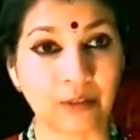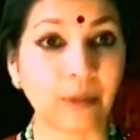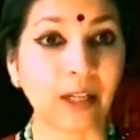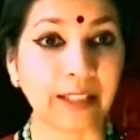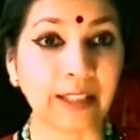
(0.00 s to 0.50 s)

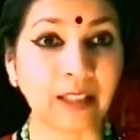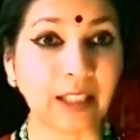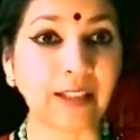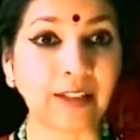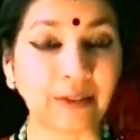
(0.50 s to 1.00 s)
Sumali
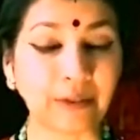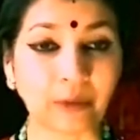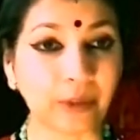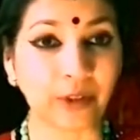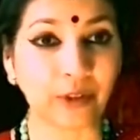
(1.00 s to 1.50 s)
says,
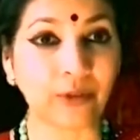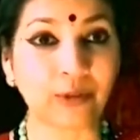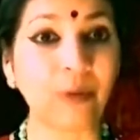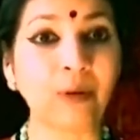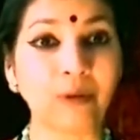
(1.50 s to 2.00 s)
we're
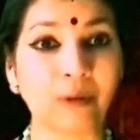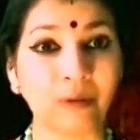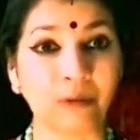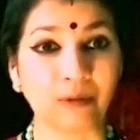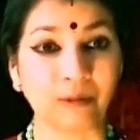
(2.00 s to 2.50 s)

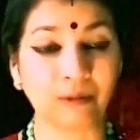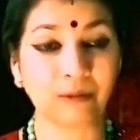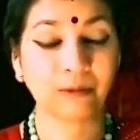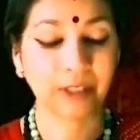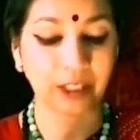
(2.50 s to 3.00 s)
so
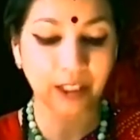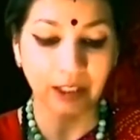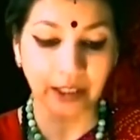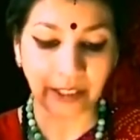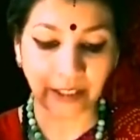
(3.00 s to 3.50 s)

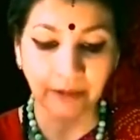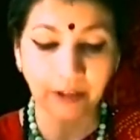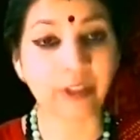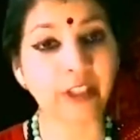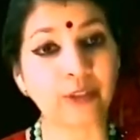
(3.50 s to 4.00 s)
physically,
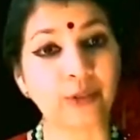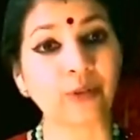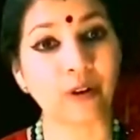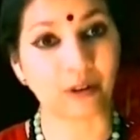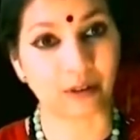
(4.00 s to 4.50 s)
we are very
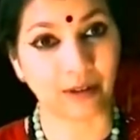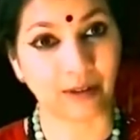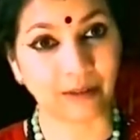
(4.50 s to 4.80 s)
strong.